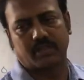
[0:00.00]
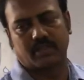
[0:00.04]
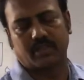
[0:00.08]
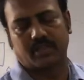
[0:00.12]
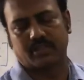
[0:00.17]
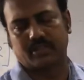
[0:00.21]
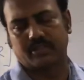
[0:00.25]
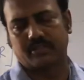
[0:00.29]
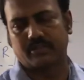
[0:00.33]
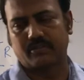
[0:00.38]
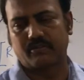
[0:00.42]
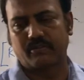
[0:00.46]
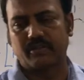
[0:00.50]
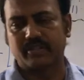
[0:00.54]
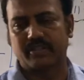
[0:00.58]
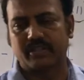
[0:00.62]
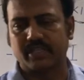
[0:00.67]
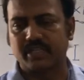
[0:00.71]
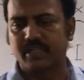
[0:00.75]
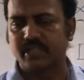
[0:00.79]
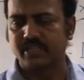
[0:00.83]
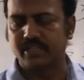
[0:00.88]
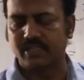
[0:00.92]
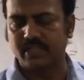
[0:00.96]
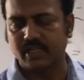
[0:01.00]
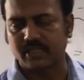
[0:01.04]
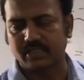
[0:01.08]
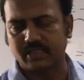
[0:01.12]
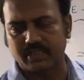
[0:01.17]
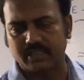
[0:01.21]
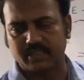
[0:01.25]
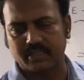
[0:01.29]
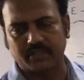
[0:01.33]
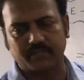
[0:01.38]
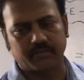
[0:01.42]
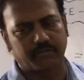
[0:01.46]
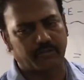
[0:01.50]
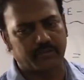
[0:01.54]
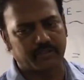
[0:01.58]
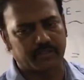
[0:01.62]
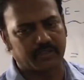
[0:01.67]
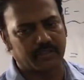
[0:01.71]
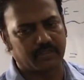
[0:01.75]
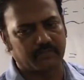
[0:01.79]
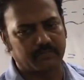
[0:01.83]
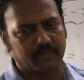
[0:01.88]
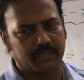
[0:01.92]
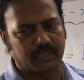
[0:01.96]
R0 is initial
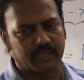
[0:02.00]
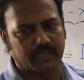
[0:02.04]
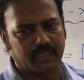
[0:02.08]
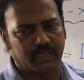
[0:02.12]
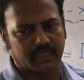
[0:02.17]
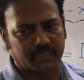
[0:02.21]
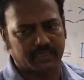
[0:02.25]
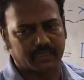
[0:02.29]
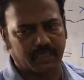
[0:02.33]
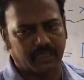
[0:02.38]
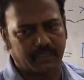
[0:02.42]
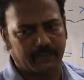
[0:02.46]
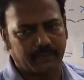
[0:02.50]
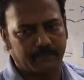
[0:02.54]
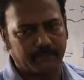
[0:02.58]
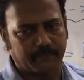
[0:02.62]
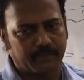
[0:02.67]
concentration of the reactant.